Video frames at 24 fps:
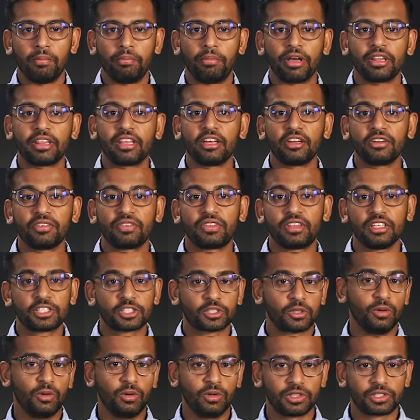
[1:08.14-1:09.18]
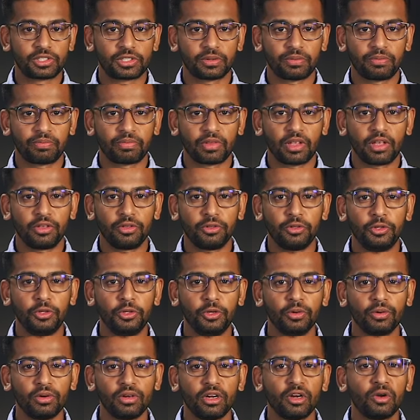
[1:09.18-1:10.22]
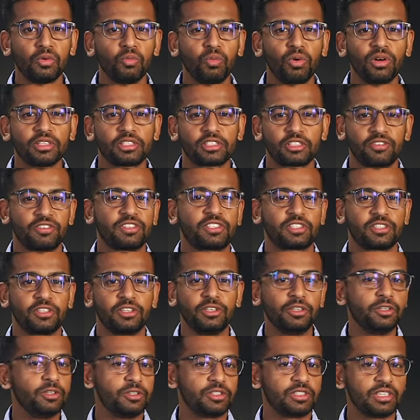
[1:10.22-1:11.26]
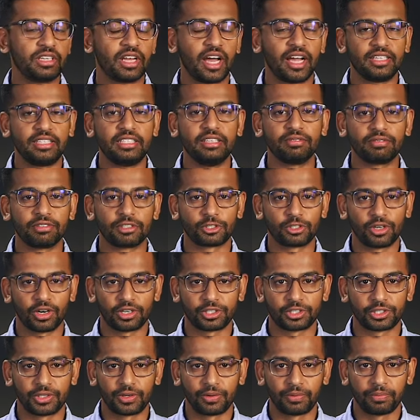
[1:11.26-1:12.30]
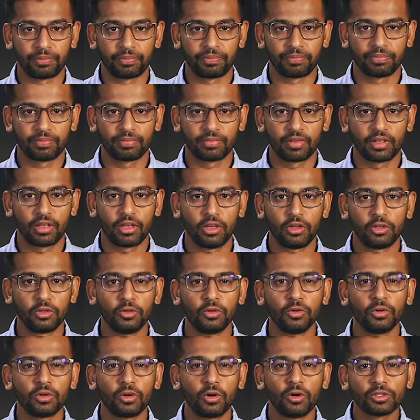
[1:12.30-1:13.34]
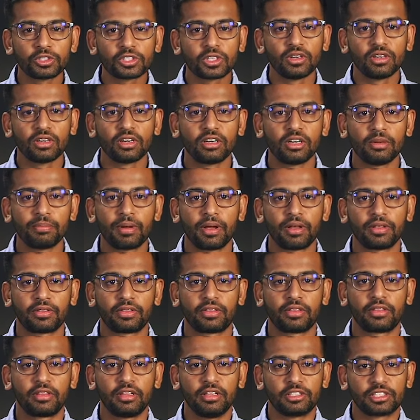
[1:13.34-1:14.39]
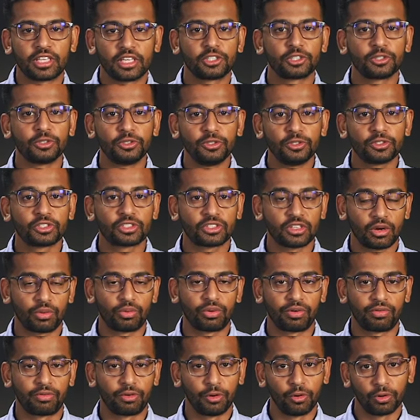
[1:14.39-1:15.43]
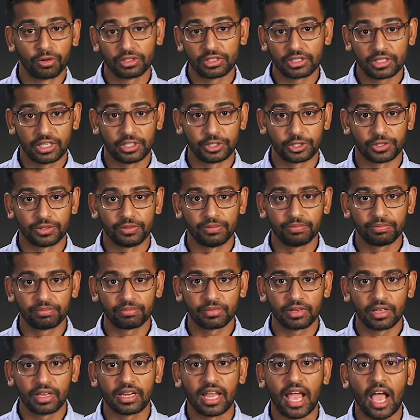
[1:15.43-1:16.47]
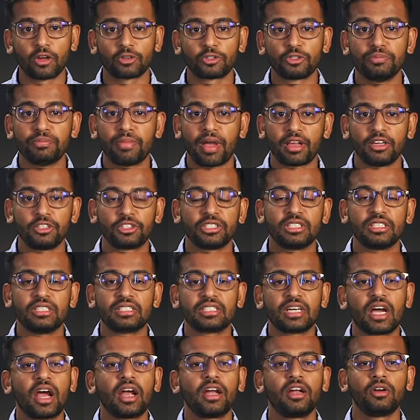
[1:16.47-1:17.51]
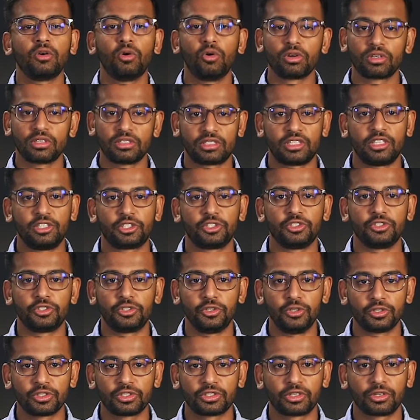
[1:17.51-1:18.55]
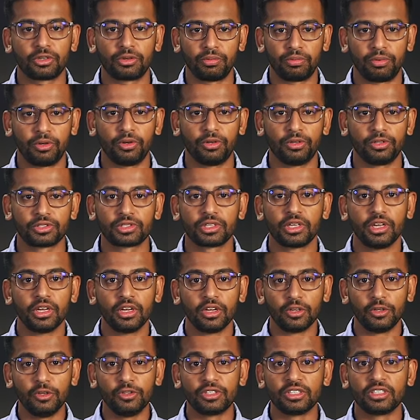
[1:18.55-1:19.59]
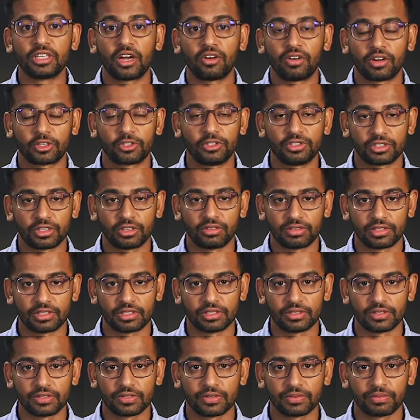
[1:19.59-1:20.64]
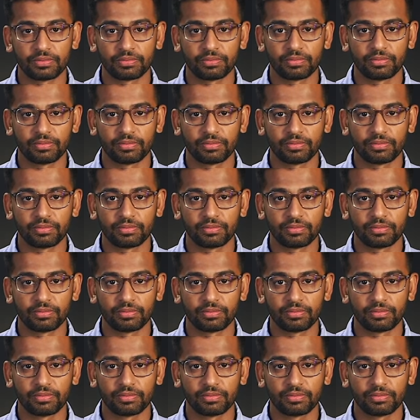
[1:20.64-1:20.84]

By the end of this course, you'll learn what services are used in IT infrastructure. You'll also learn about essential user software for your organization and how to manage an entire organization's users and computers using directory services.